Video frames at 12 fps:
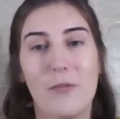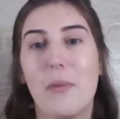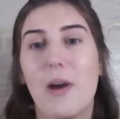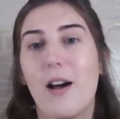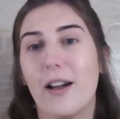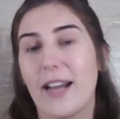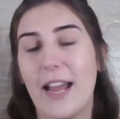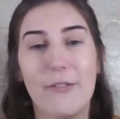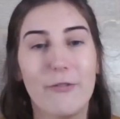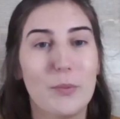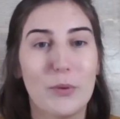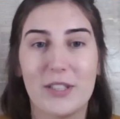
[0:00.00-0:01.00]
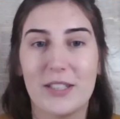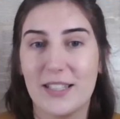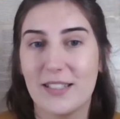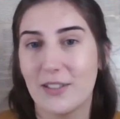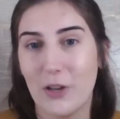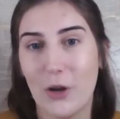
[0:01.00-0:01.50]
Mark, everybody
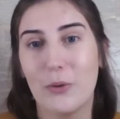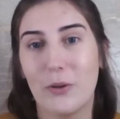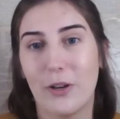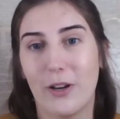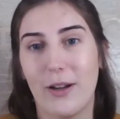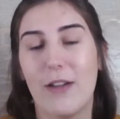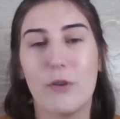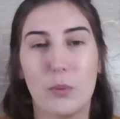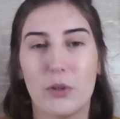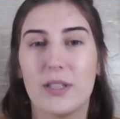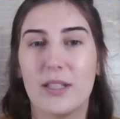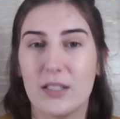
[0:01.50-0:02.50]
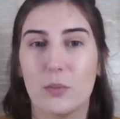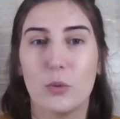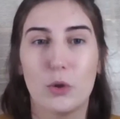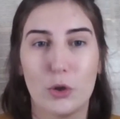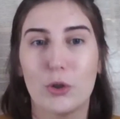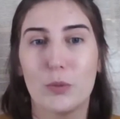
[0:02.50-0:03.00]
needs a logo, everybody needs
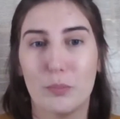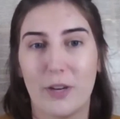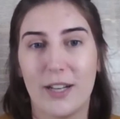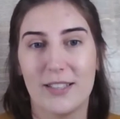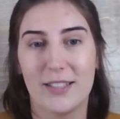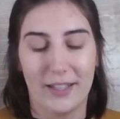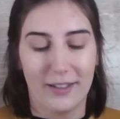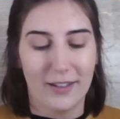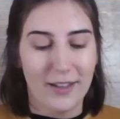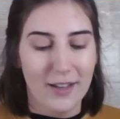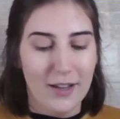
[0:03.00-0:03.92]
some good branding.